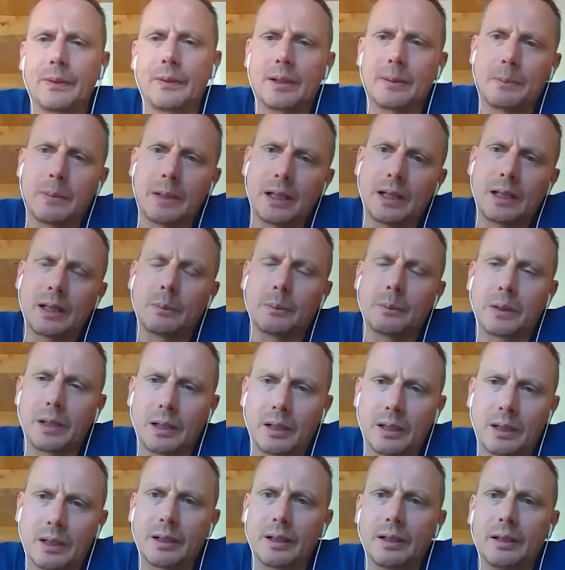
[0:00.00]
the man
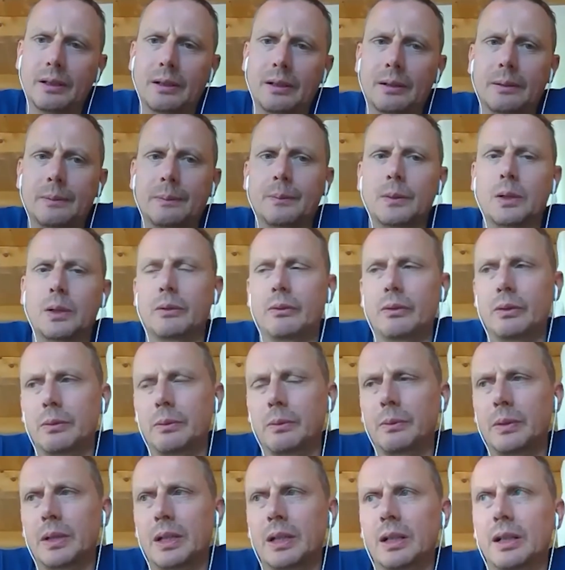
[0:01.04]
behind or
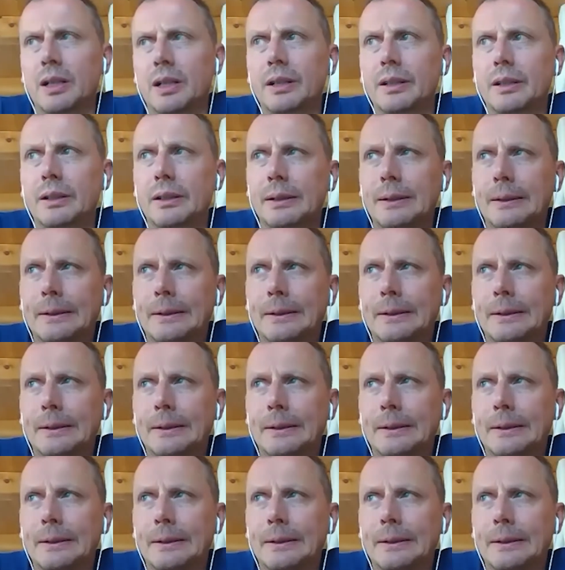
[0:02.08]
woman behind